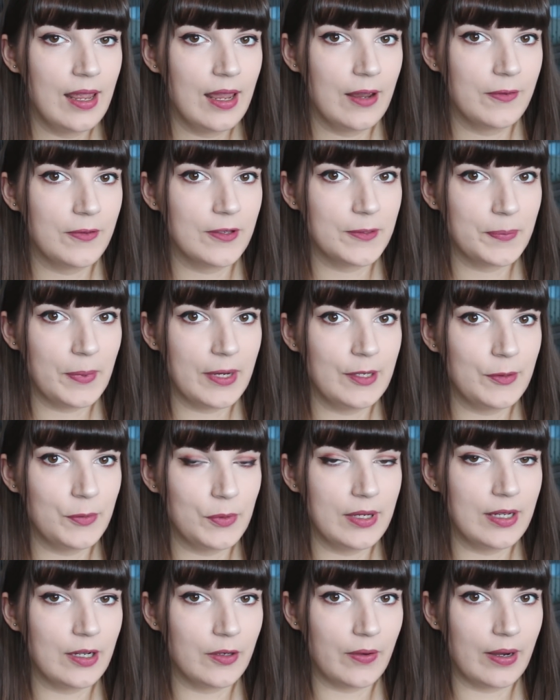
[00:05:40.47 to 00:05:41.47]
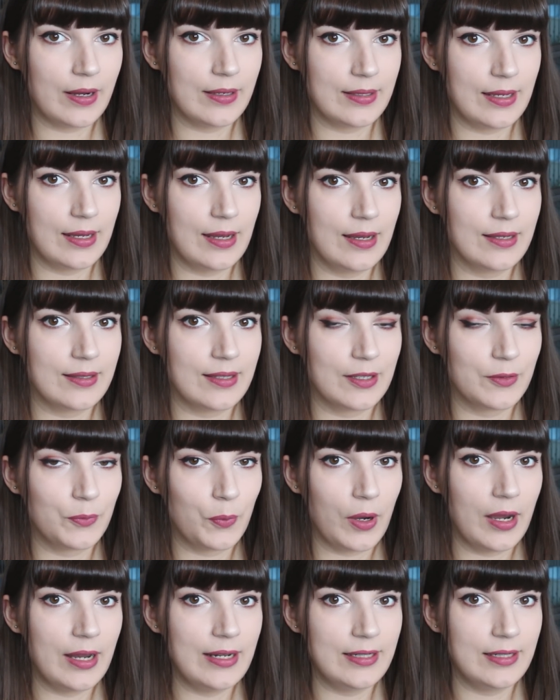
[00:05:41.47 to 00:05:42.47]
If the space between a rat's ears is
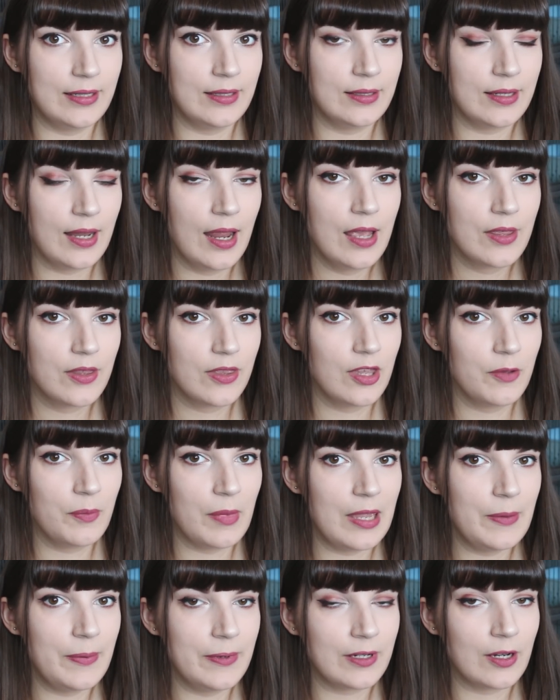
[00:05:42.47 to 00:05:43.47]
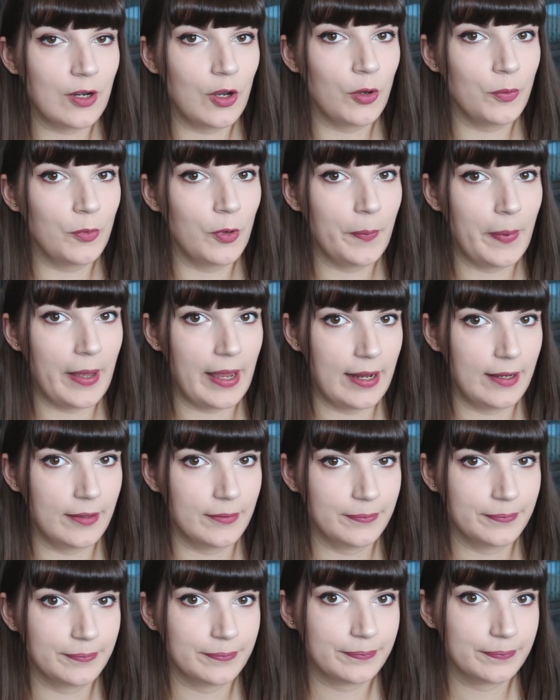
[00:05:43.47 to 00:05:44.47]
widened, then they may be in a lot more
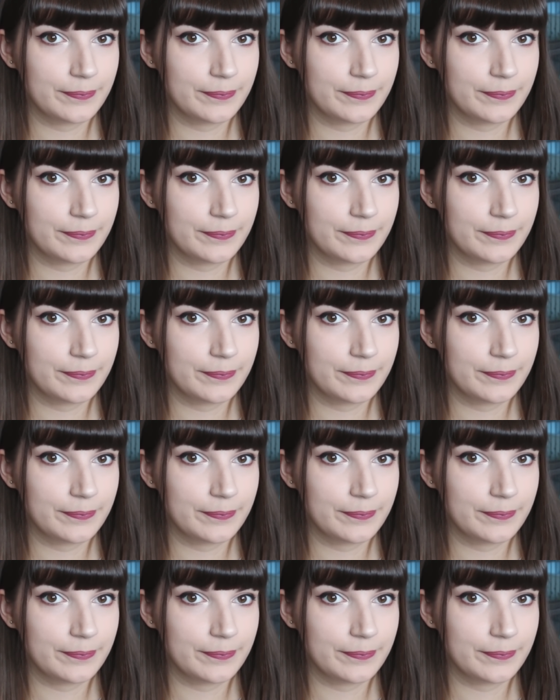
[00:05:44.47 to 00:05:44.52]
pain.